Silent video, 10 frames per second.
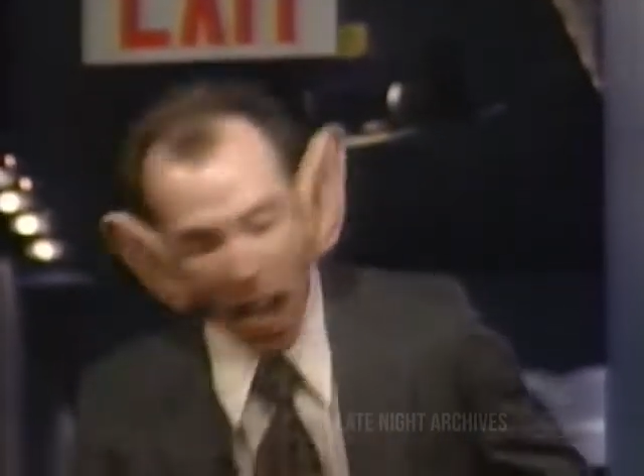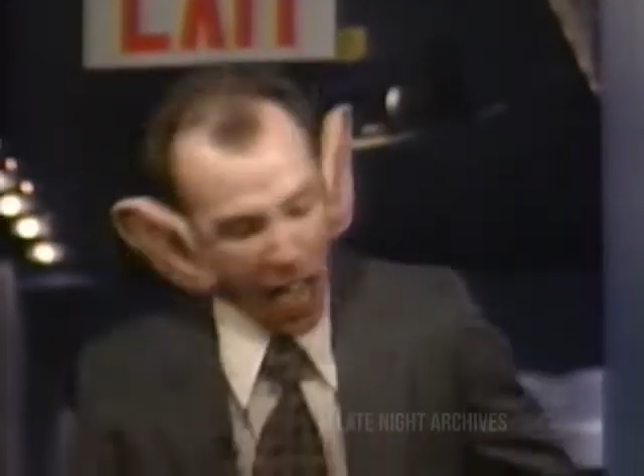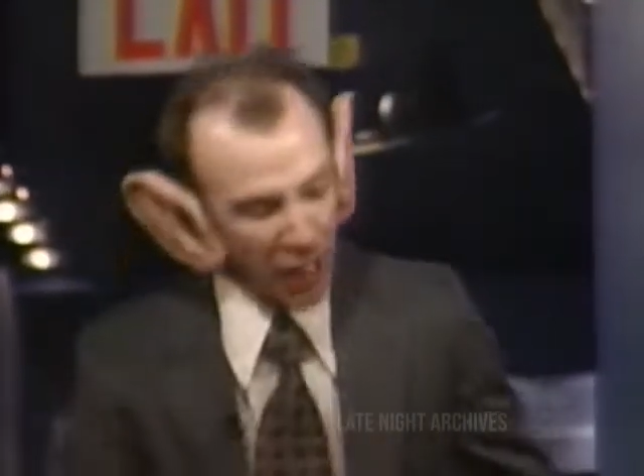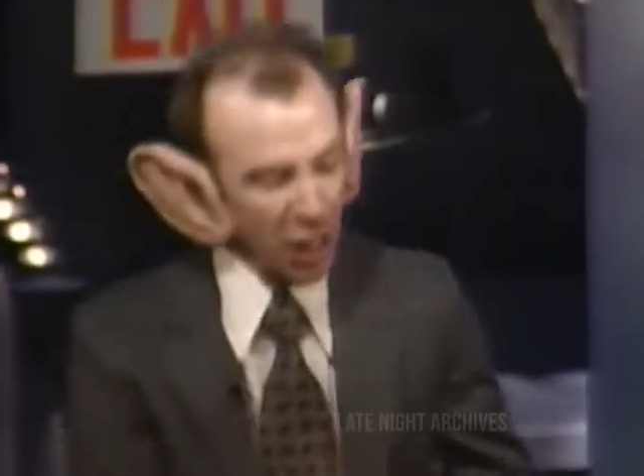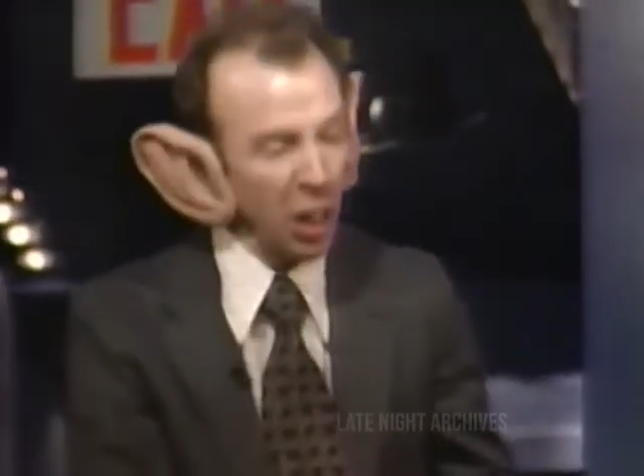
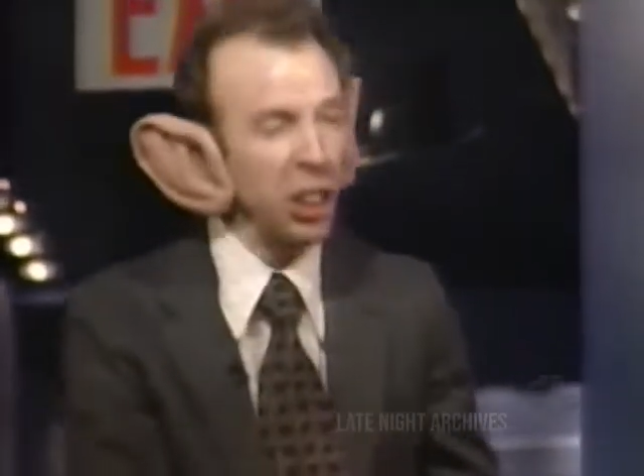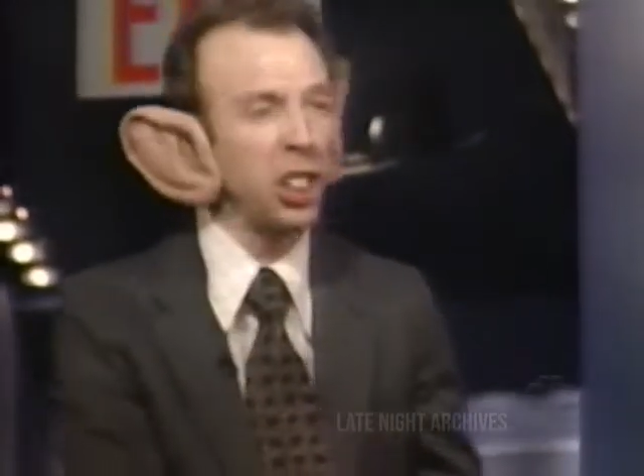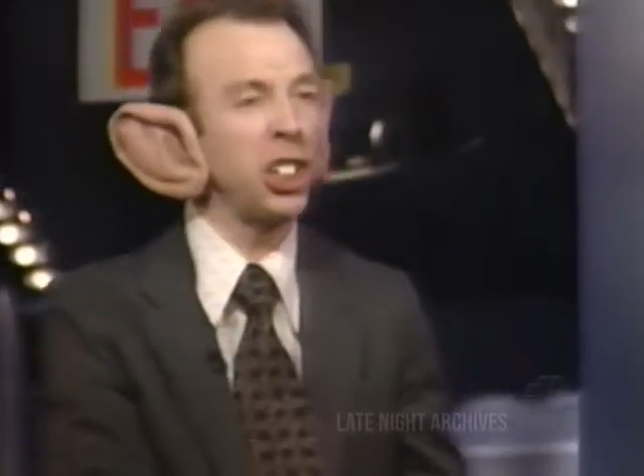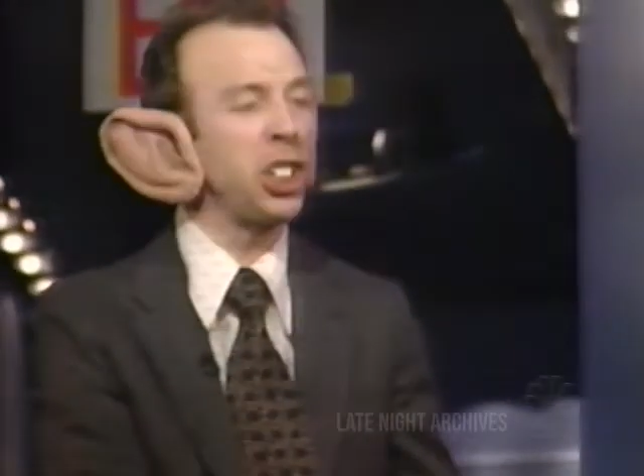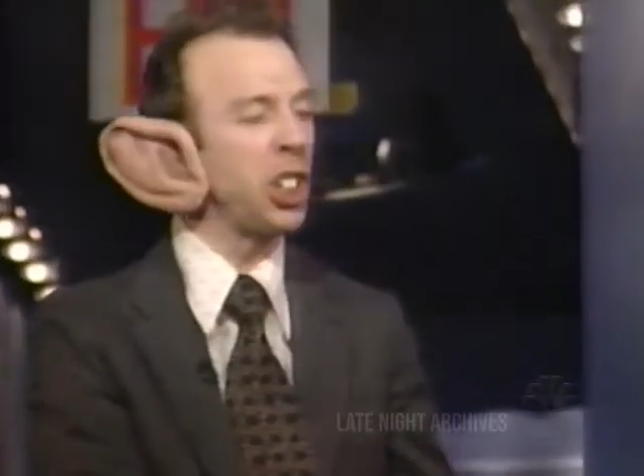and there's
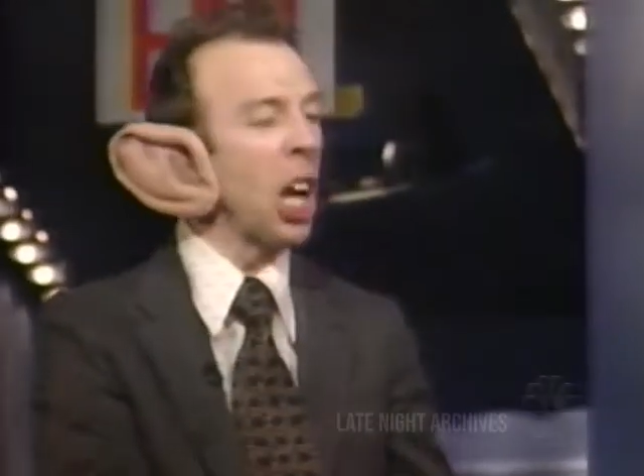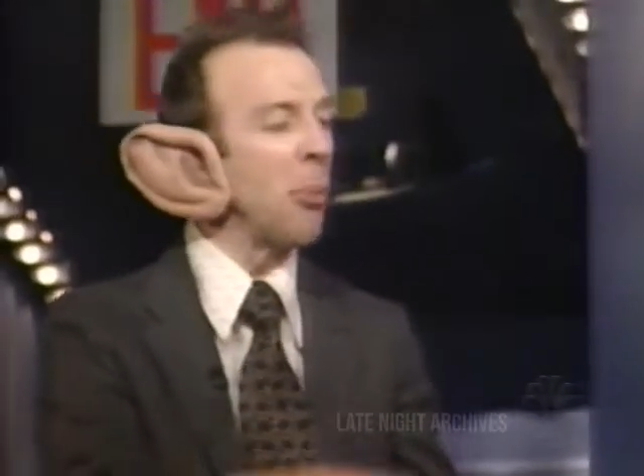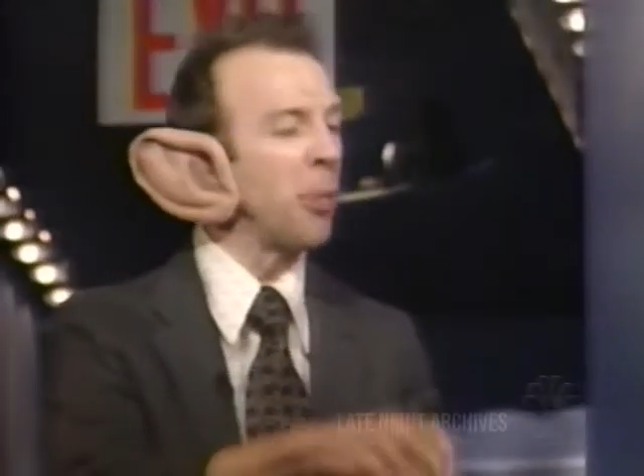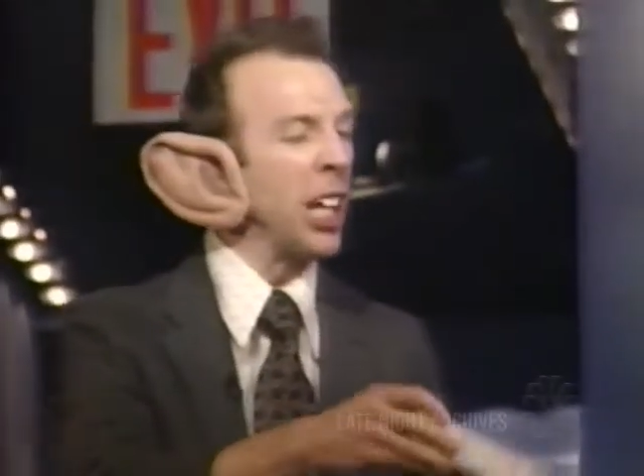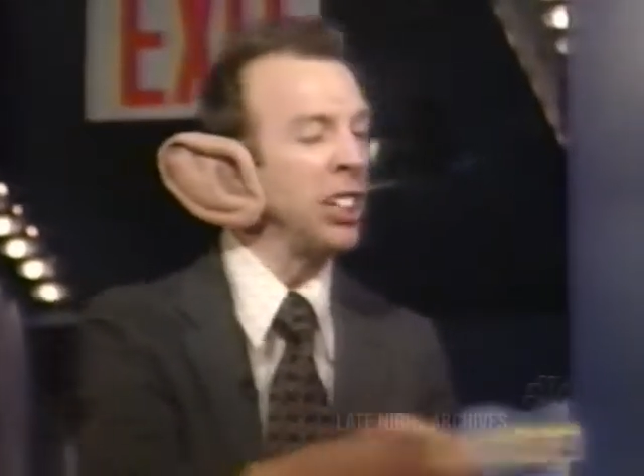
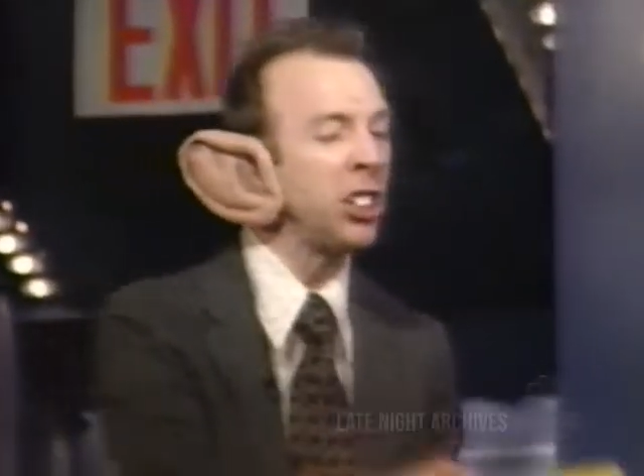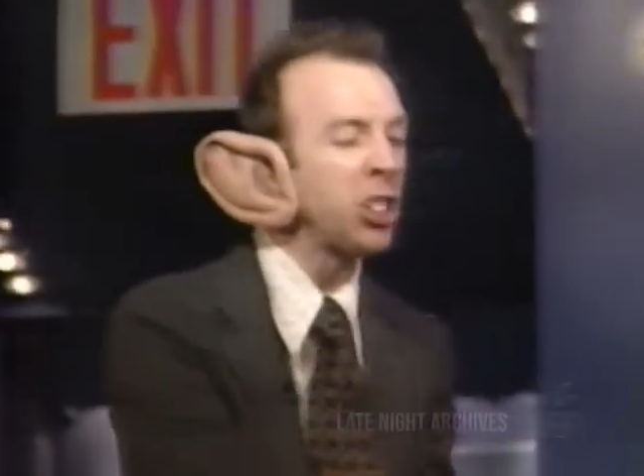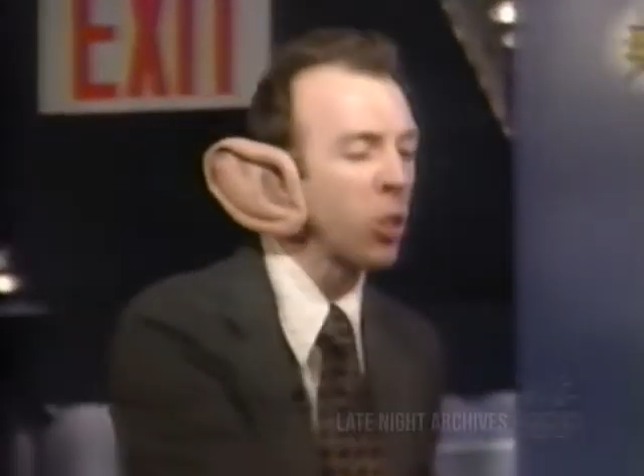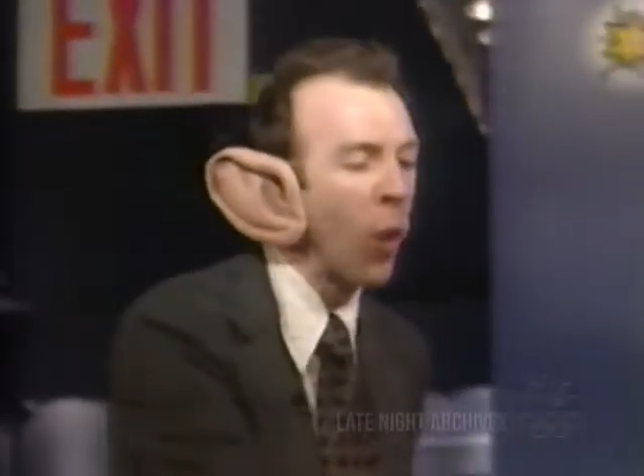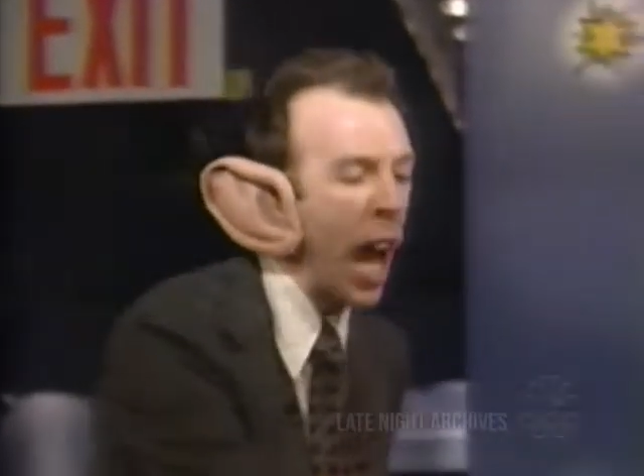something
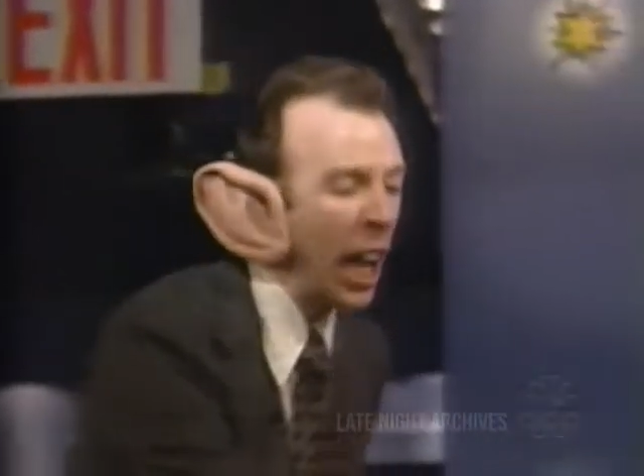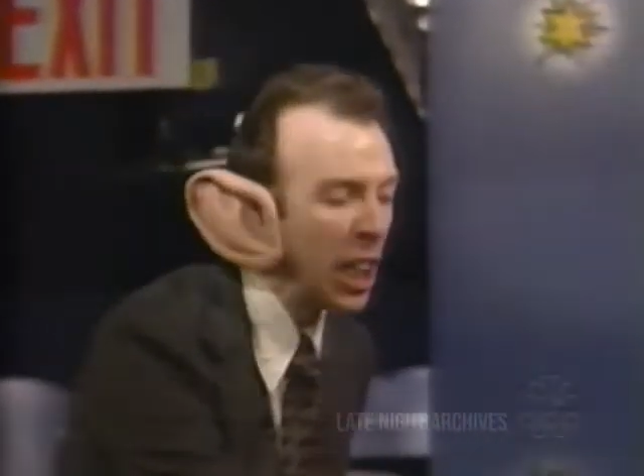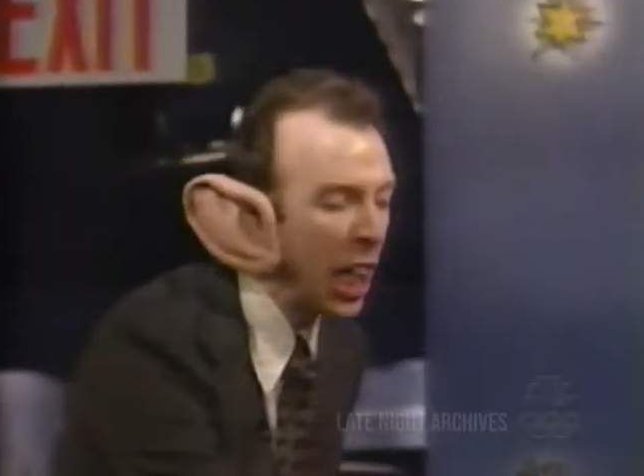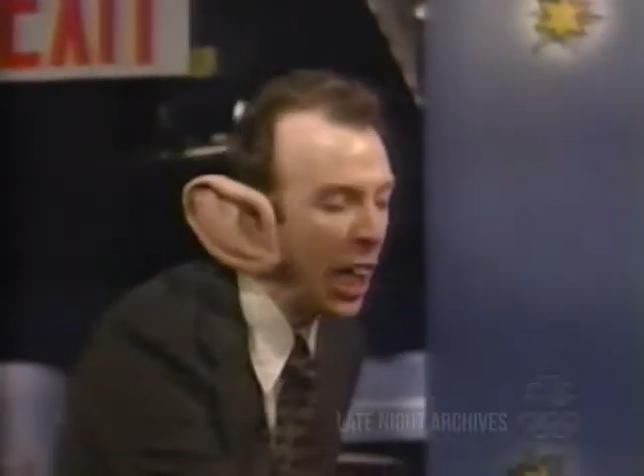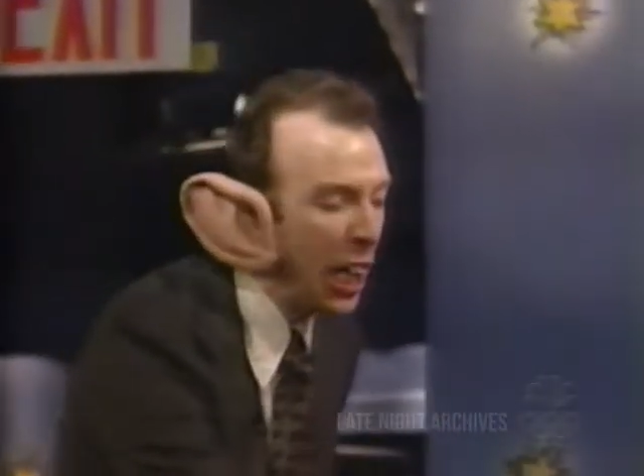
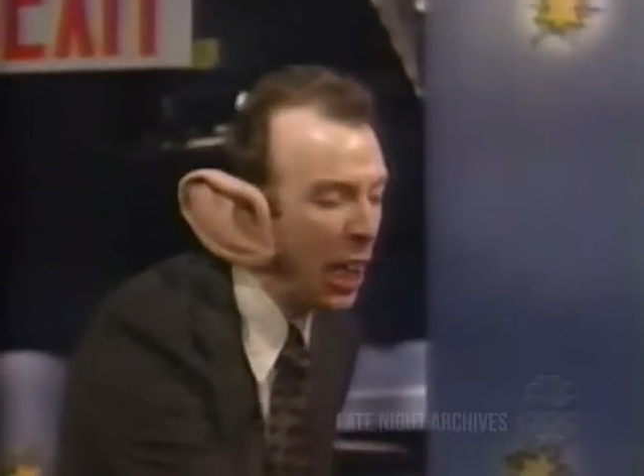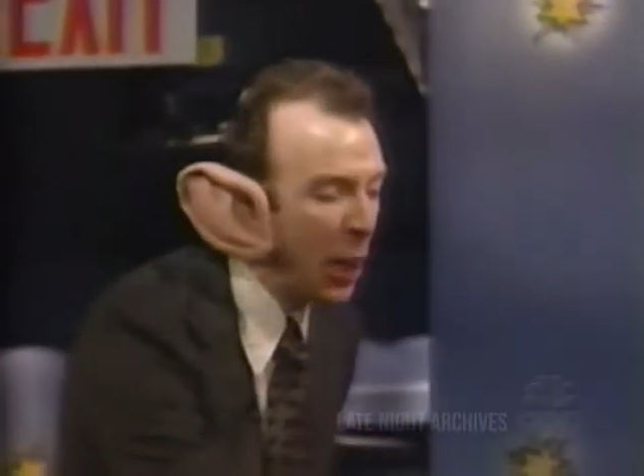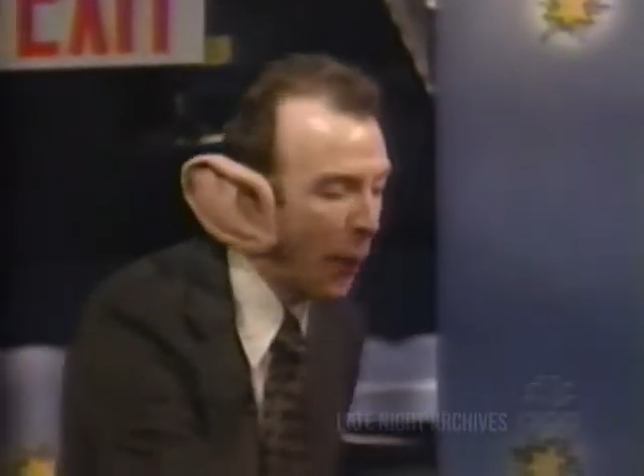swelling.